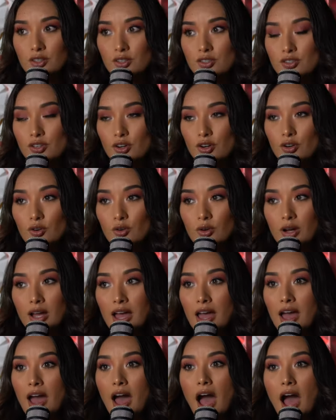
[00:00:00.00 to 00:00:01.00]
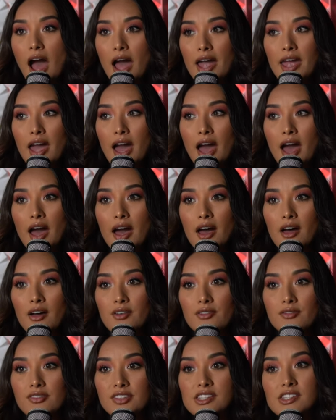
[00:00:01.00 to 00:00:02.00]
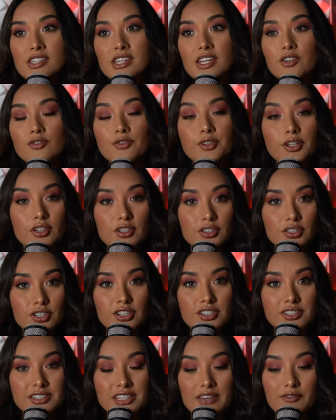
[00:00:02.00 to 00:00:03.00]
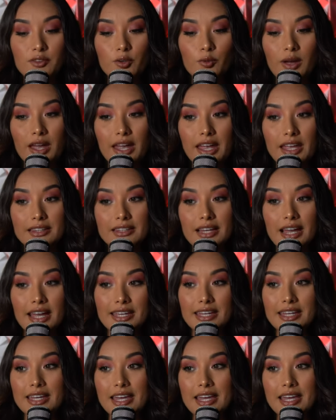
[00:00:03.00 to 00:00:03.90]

So I have seen realtors give away like